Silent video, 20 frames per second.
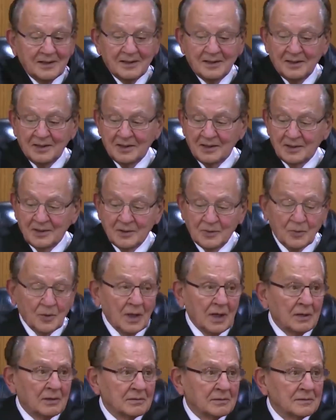of where I was parked.
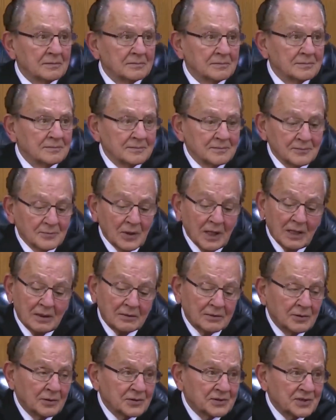Well,
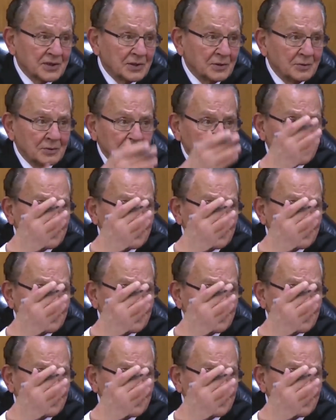well, you, said you,